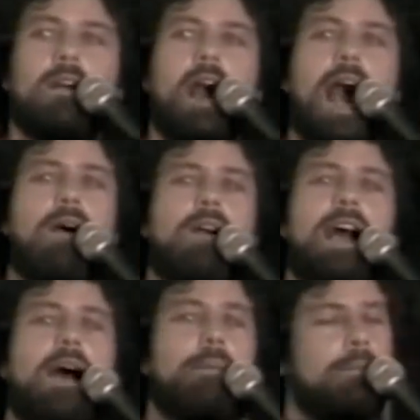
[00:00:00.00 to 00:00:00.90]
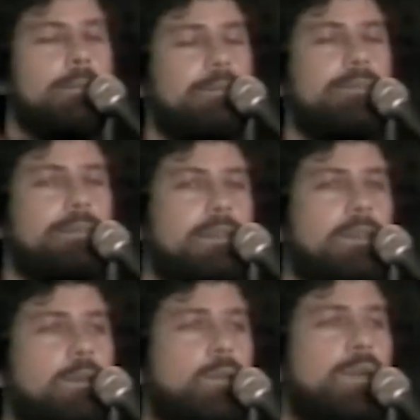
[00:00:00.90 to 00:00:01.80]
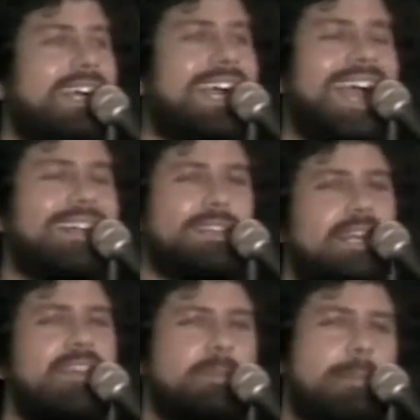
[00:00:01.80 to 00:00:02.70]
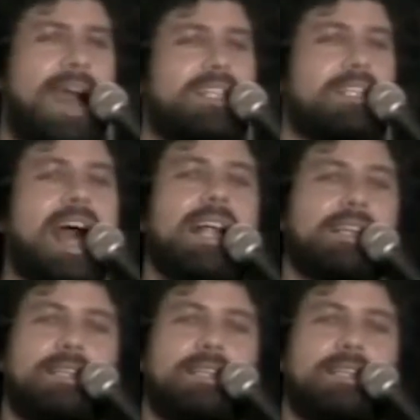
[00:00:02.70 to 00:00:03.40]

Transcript: How come? We can't even match that.